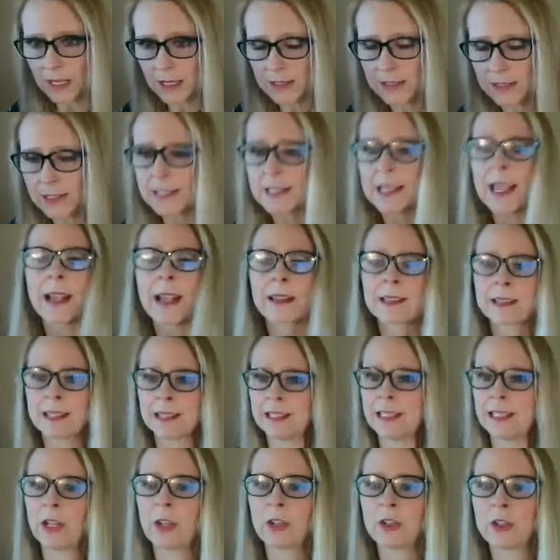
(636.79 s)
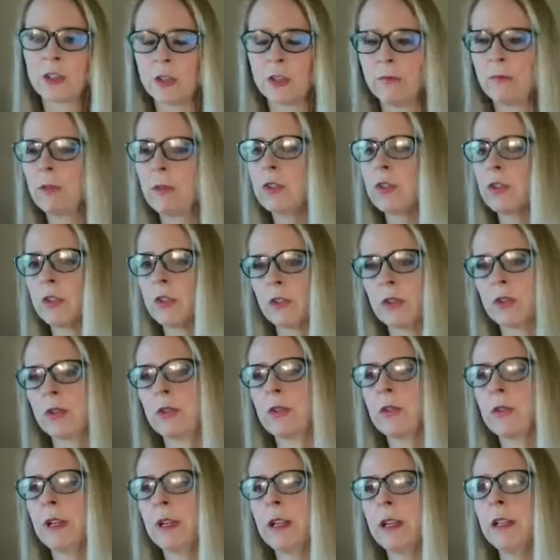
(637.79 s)
sex addiction with
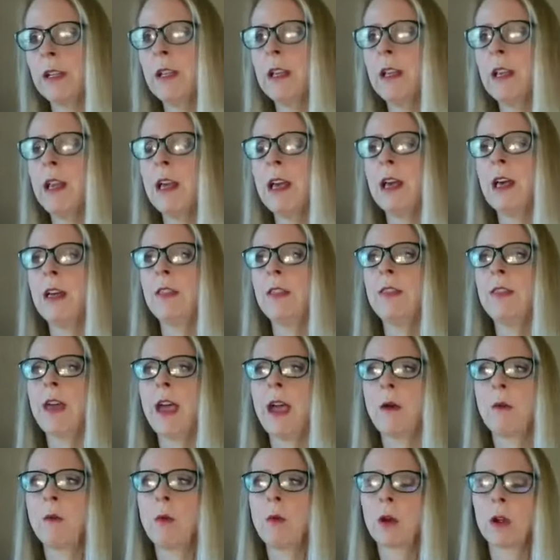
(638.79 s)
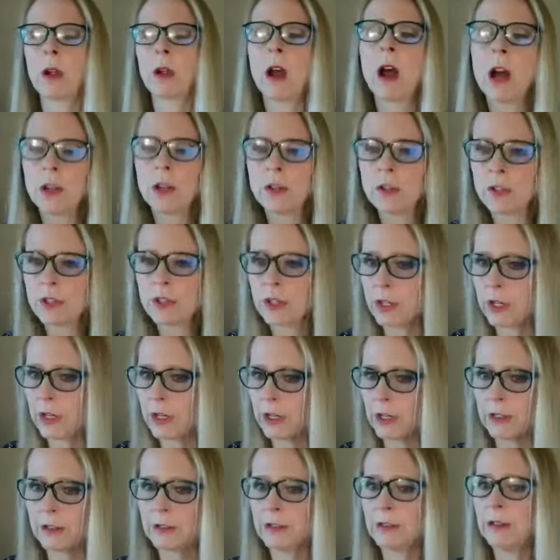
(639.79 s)
children that were
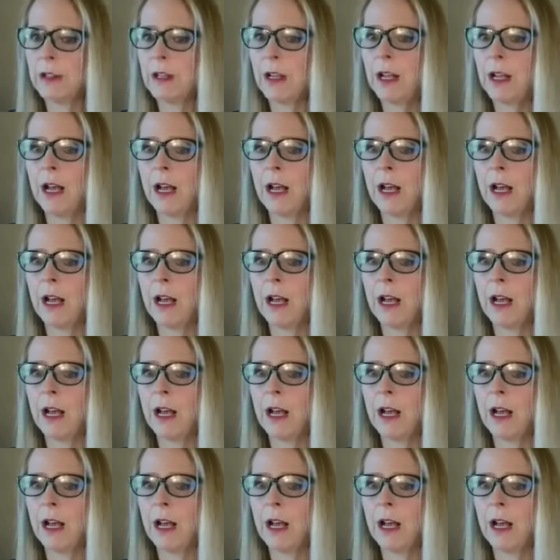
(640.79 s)
under